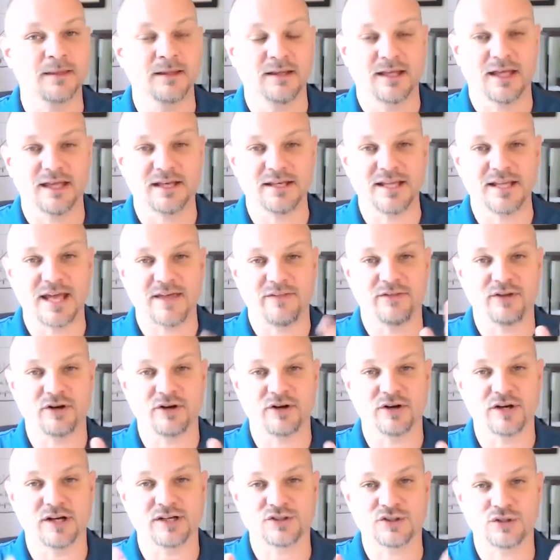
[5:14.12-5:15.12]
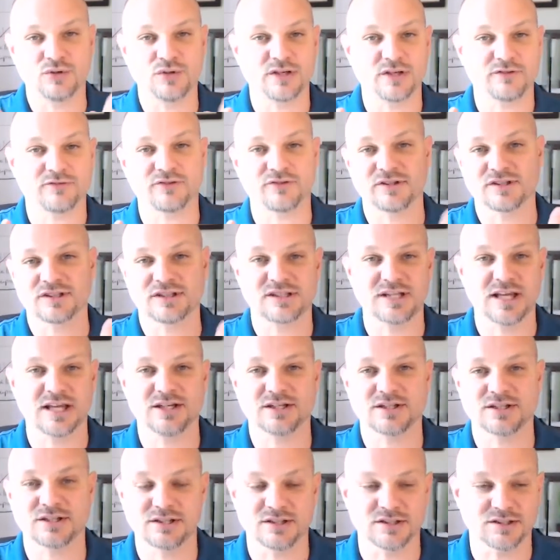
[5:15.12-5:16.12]
and yet they're at two different
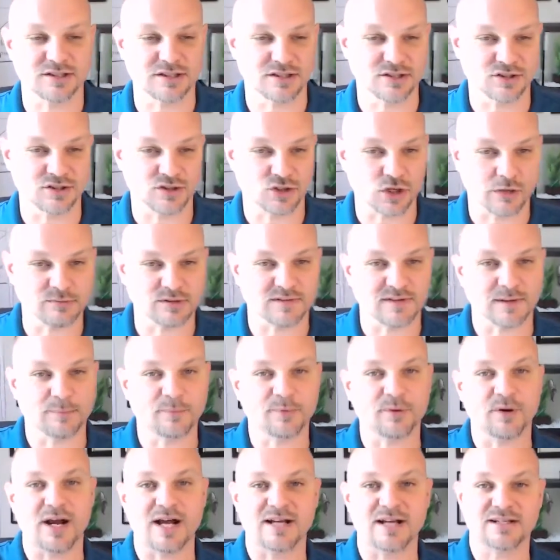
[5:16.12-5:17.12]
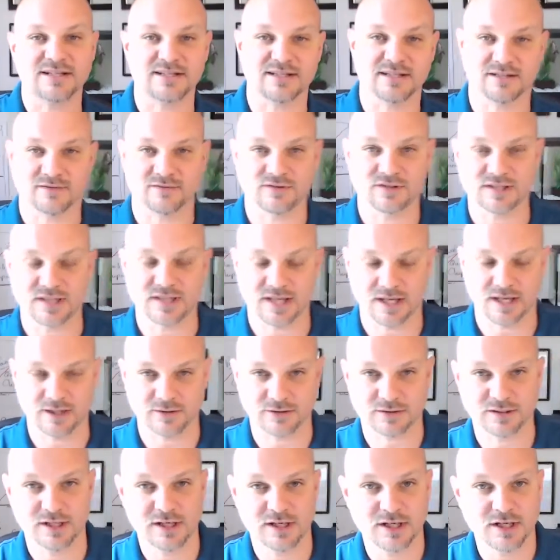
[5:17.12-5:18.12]
stations in terms of the process of
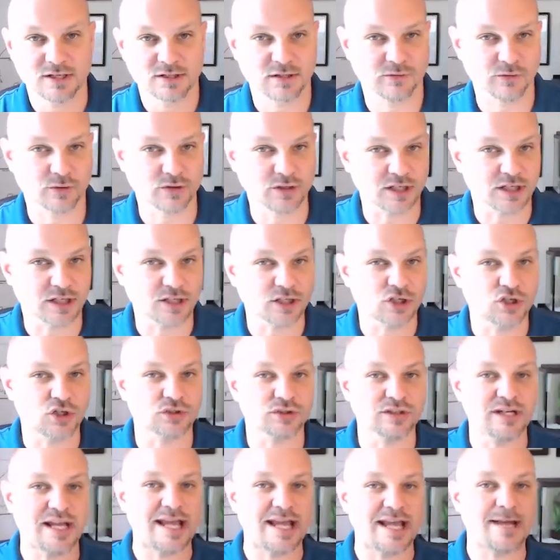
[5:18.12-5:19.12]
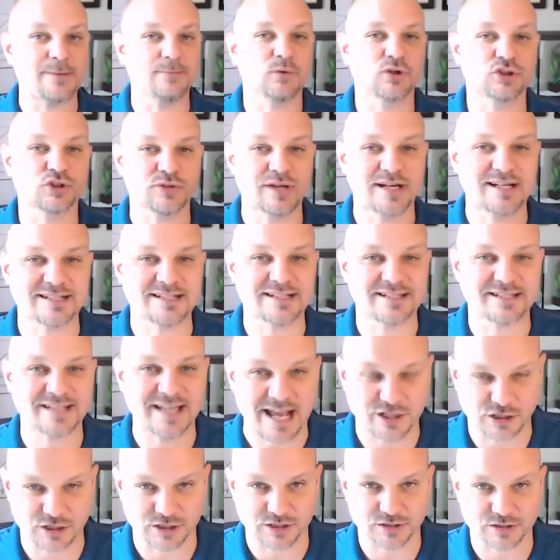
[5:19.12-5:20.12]
sales. So if we're looking to create more
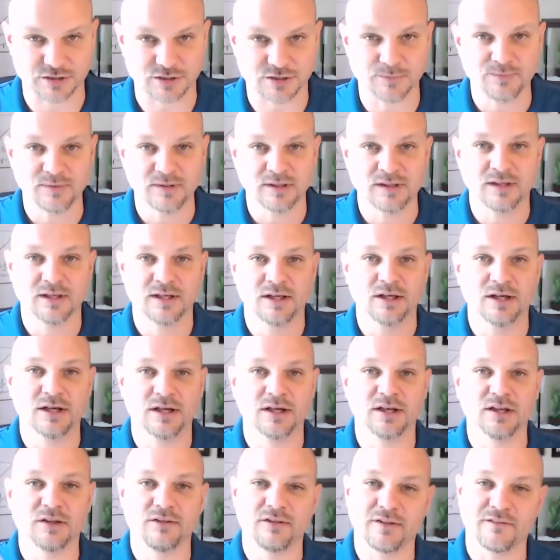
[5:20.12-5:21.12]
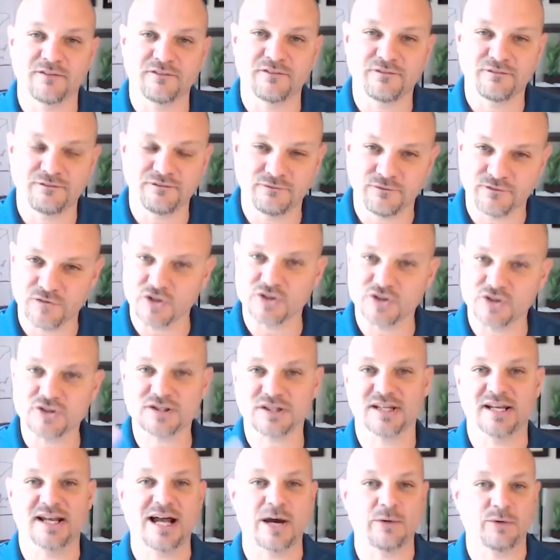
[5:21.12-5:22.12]
transactions, the first
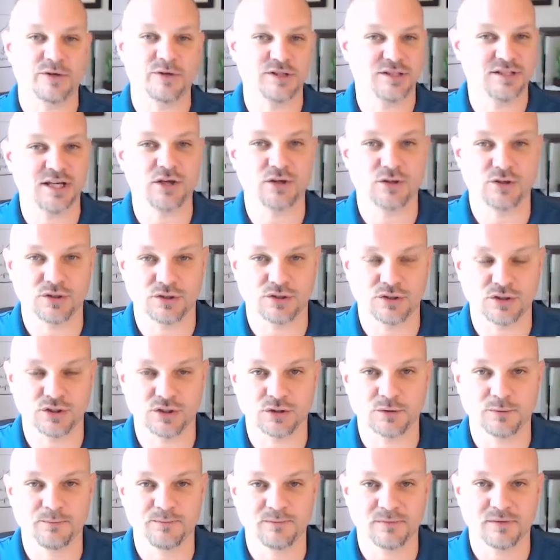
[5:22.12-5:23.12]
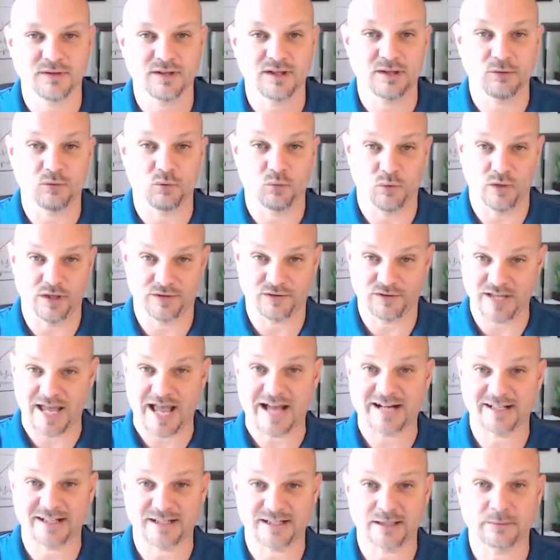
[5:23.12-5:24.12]
thing I would tell you to do with
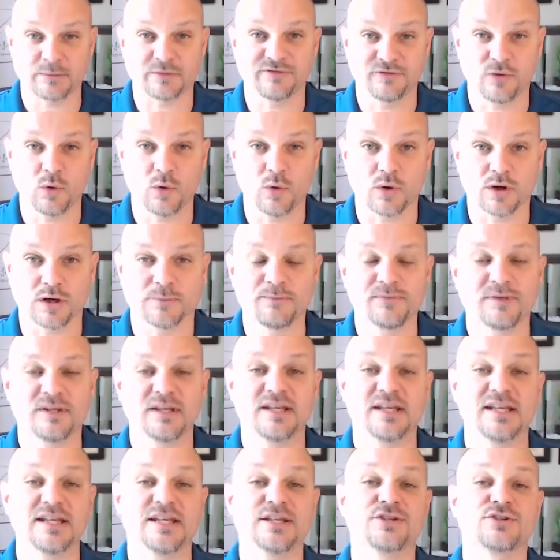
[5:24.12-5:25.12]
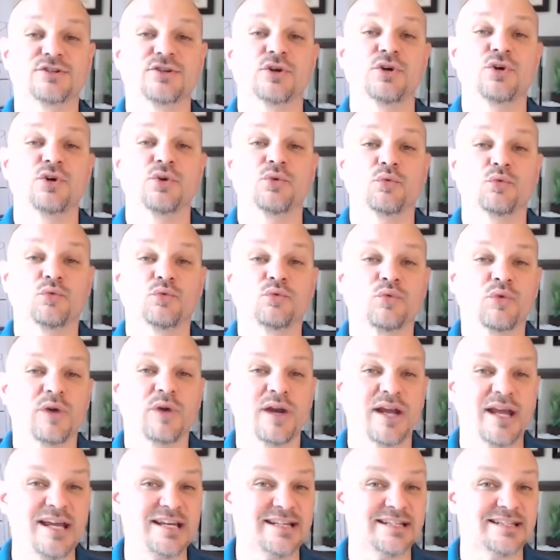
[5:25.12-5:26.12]
tactic number 4 is
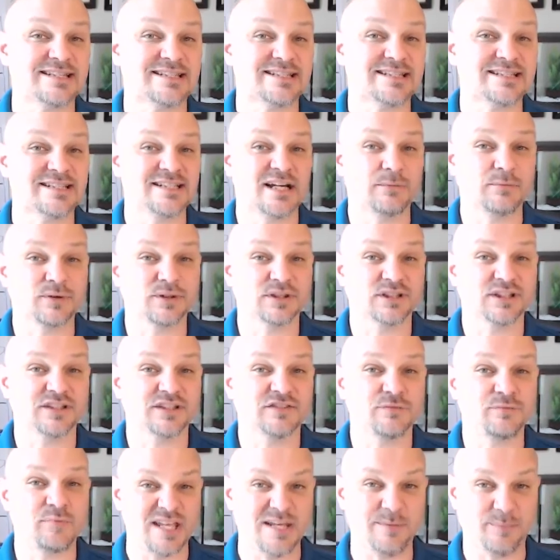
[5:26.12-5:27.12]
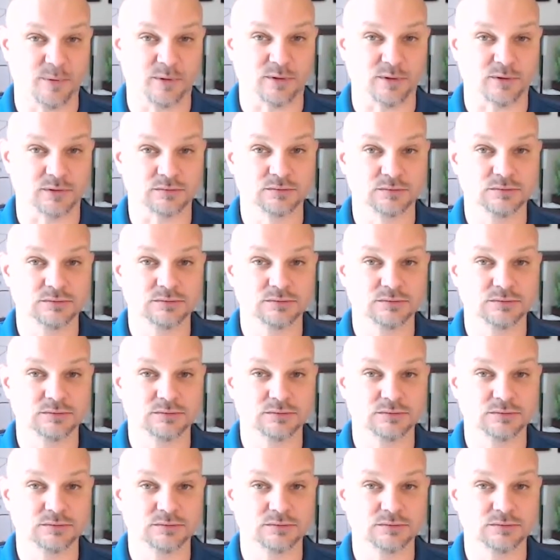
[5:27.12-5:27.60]
raise the number of people